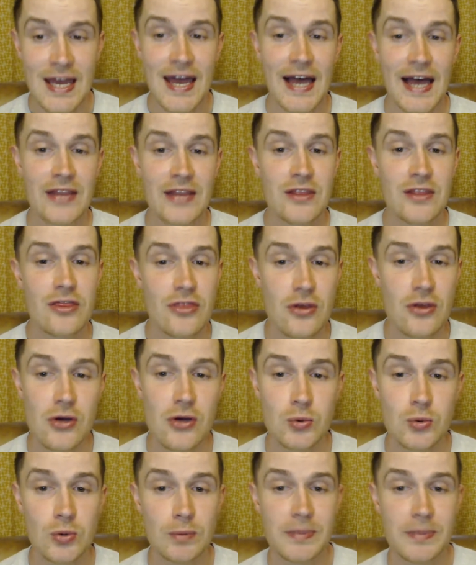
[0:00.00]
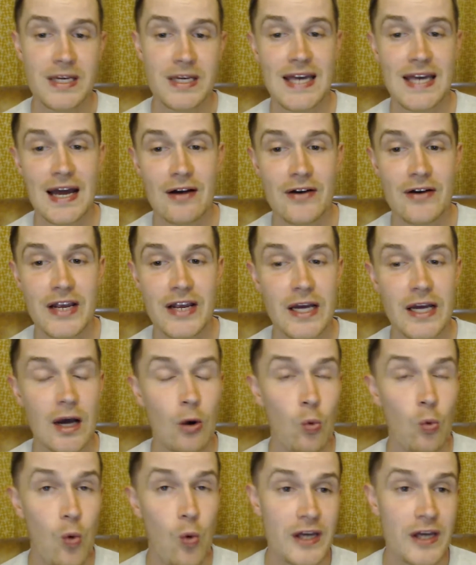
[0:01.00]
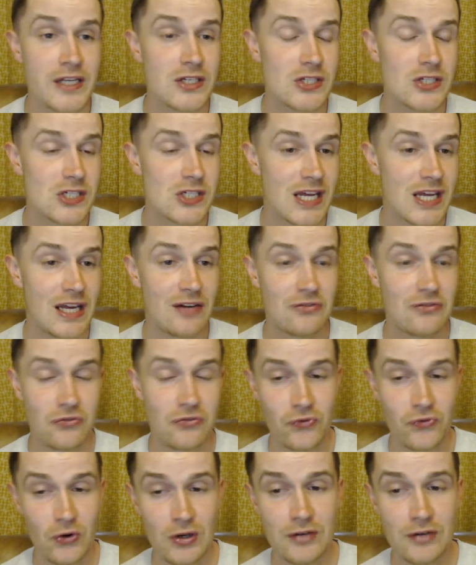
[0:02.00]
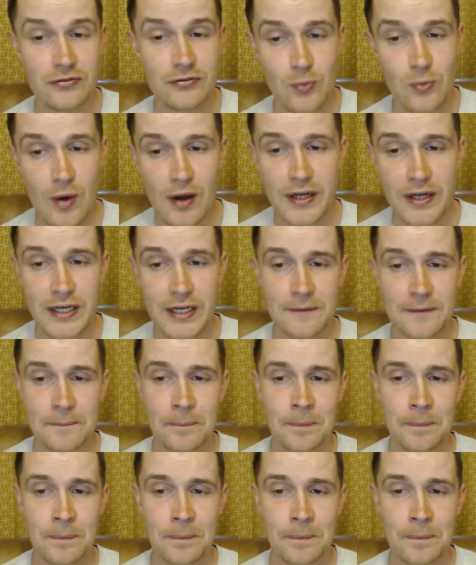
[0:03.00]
and the third will be carrying a wineskin full of wine.